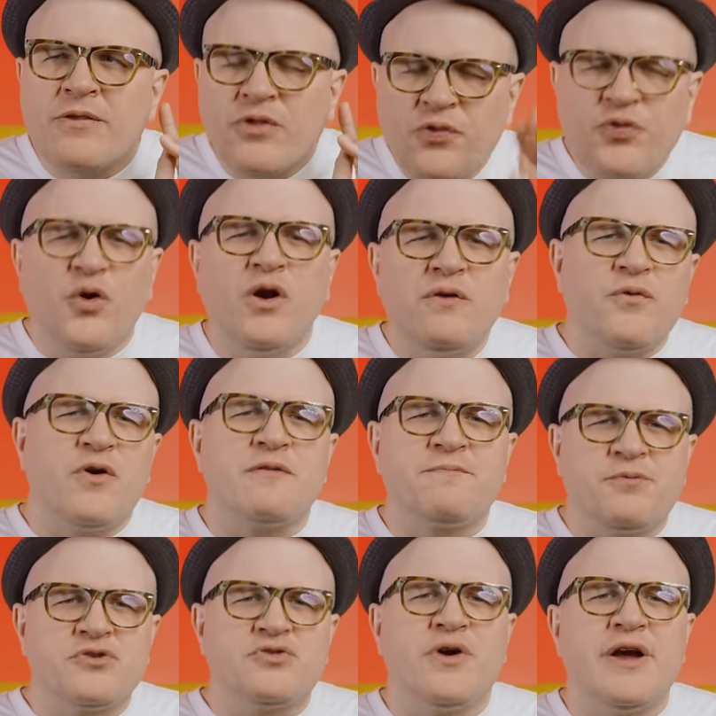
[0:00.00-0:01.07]
The third verse
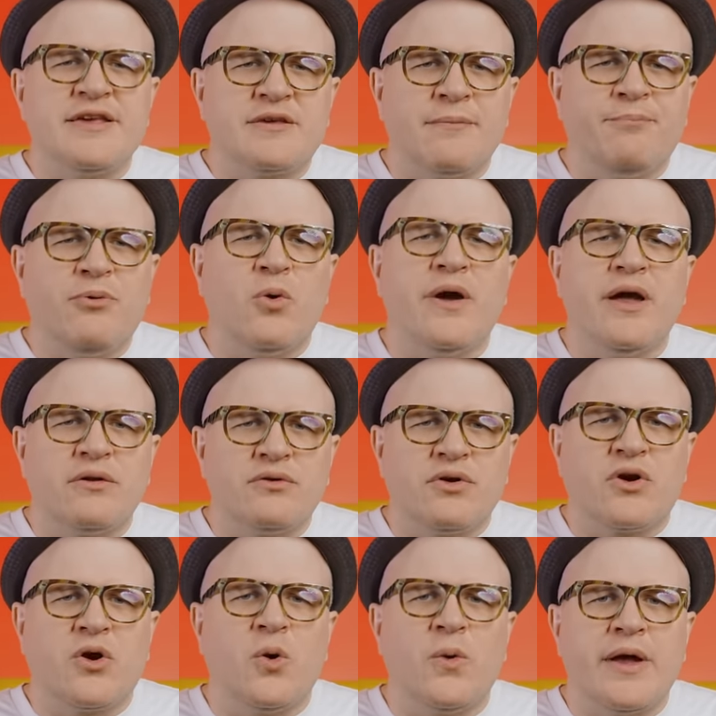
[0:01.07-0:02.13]
portrays a boy
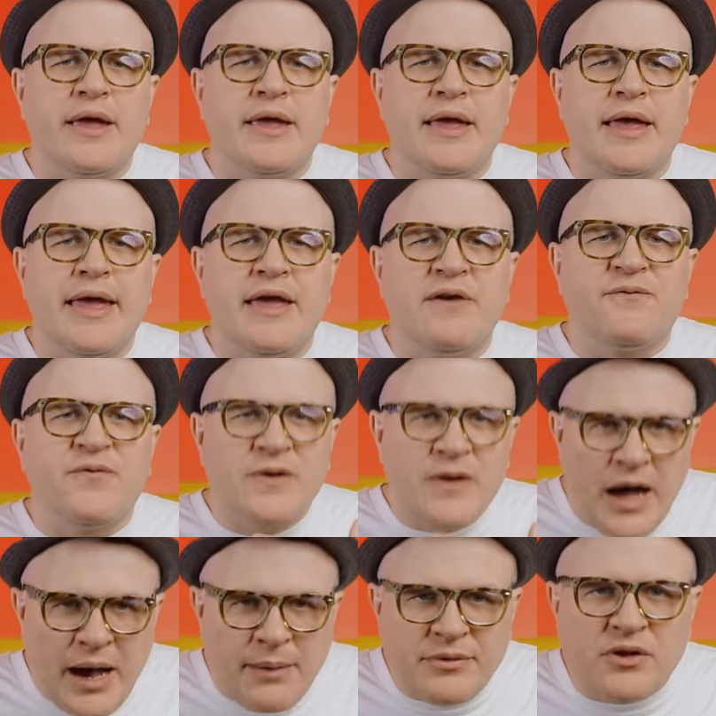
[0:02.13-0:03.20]
undergoing a
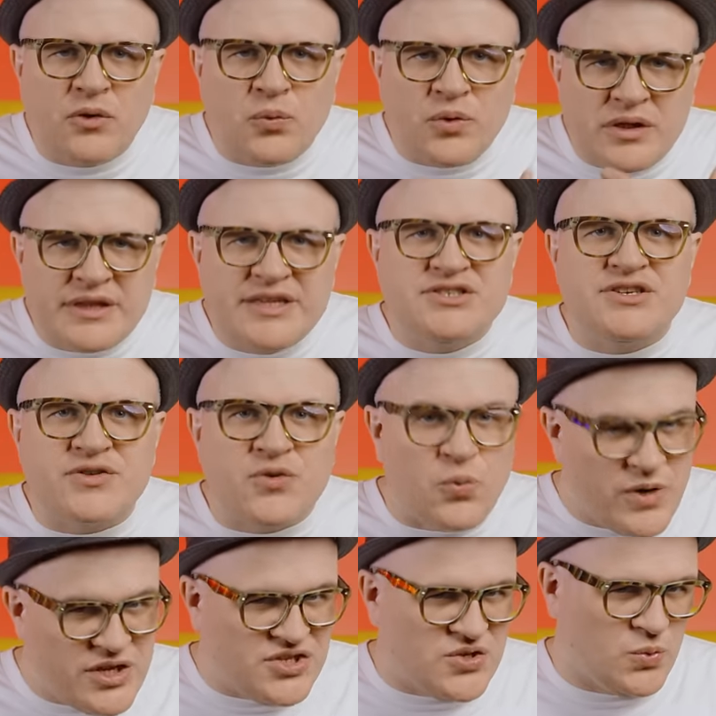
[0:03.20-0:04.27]
phenomenal religious
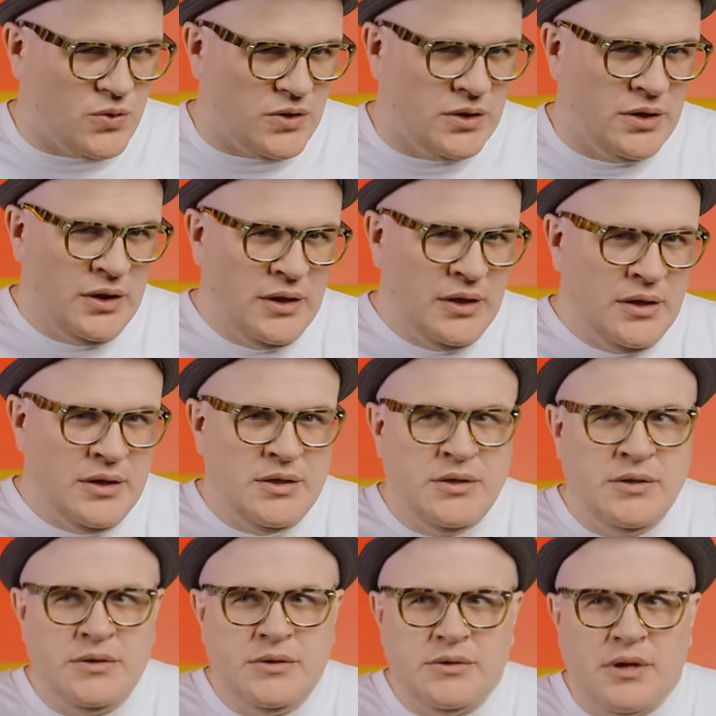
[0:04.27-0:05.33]
ritual,
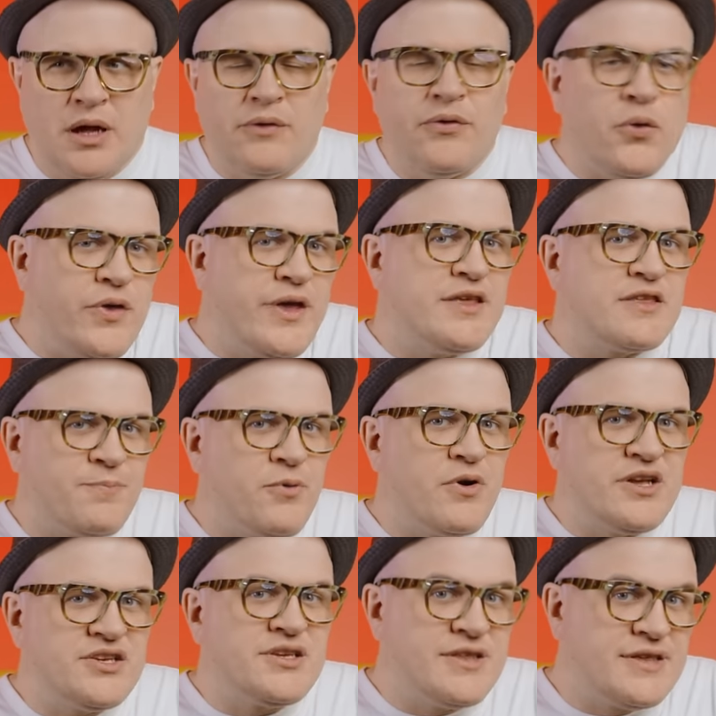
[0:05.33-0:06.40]
although the
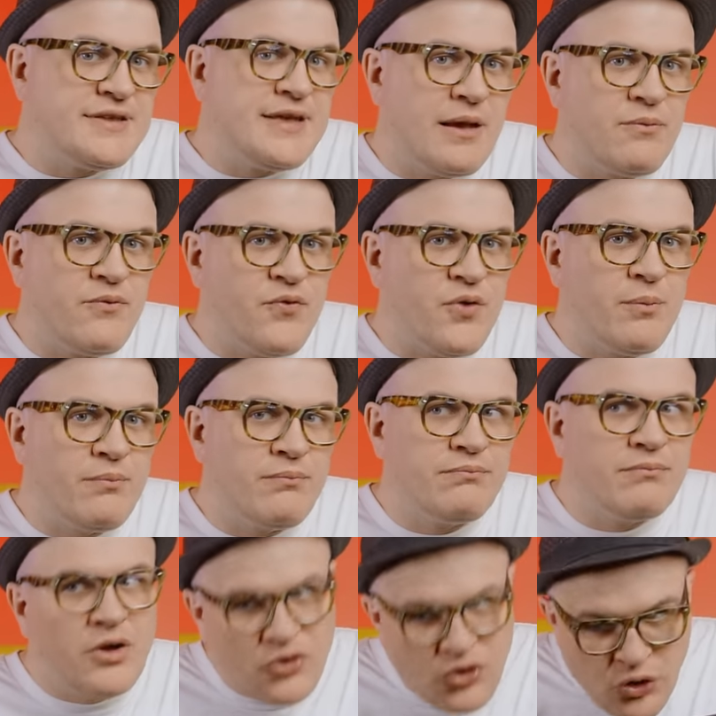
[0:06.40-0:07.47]
inspiration stemmed
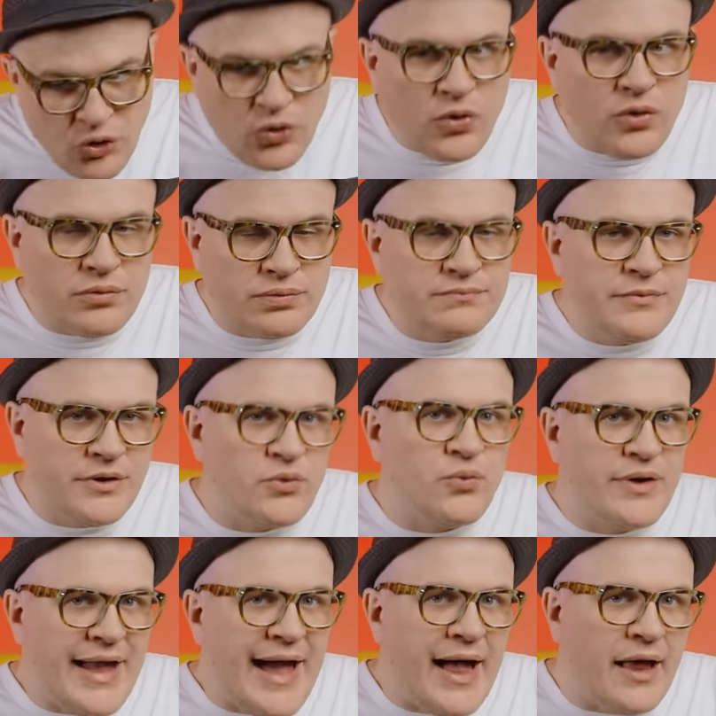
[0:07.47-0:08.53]
from a girl in
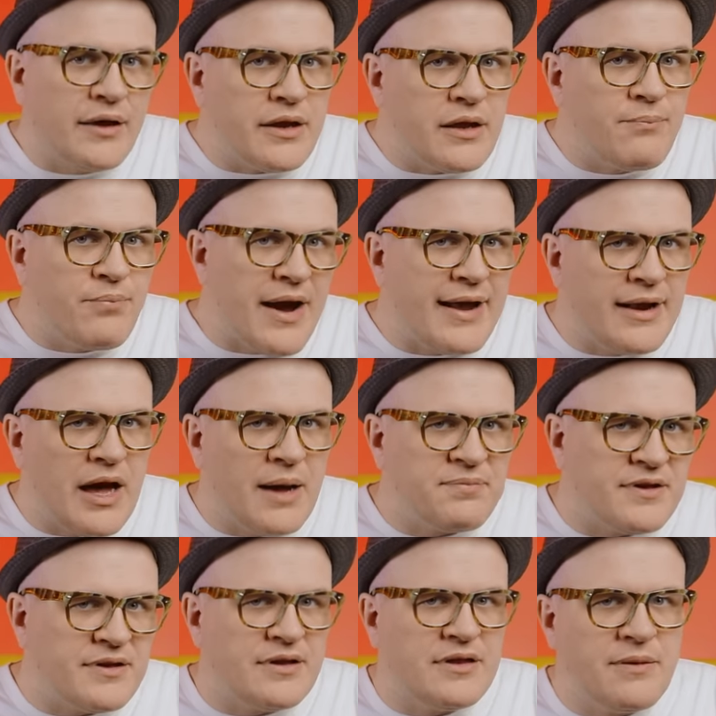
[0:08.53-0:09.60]
reality. Brad
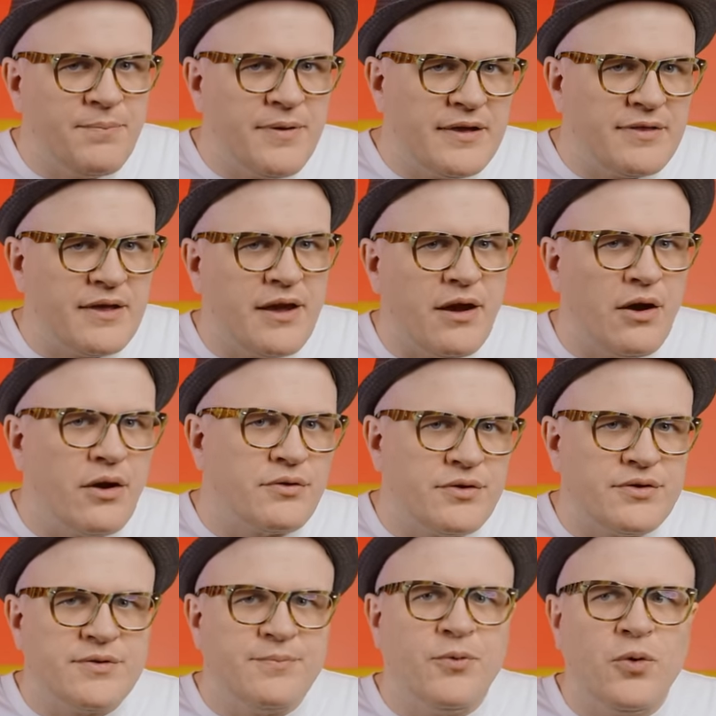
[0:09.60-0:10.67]
opted to depict the
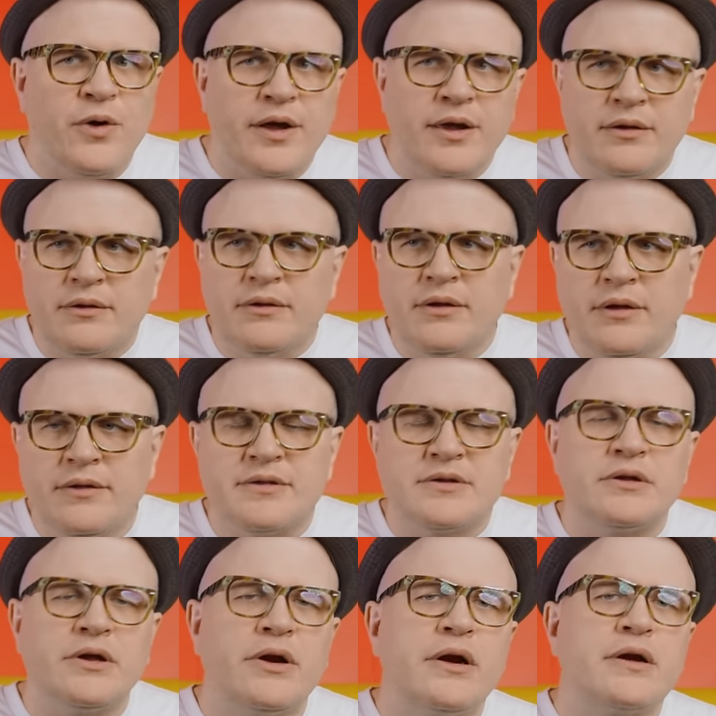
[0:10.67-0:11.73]
character as a boy in
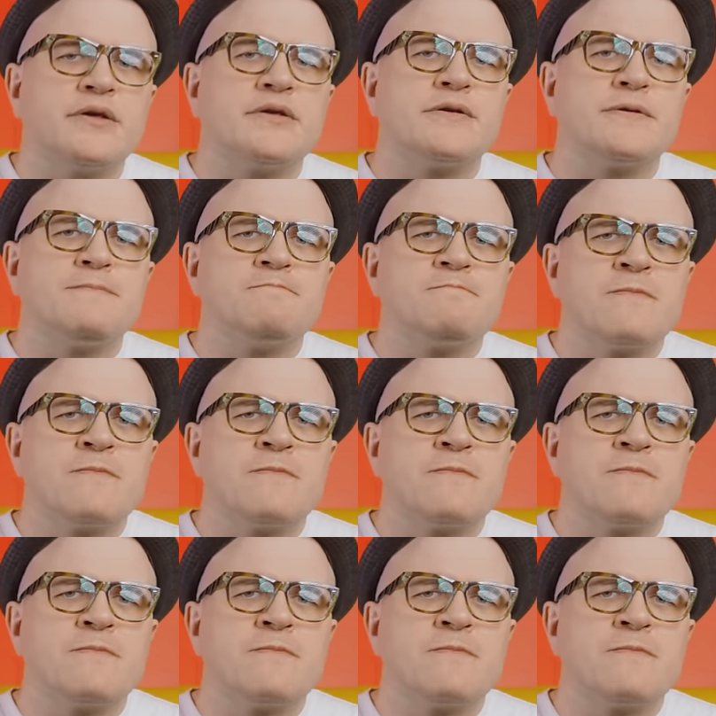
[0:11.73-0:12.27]
his lyrics.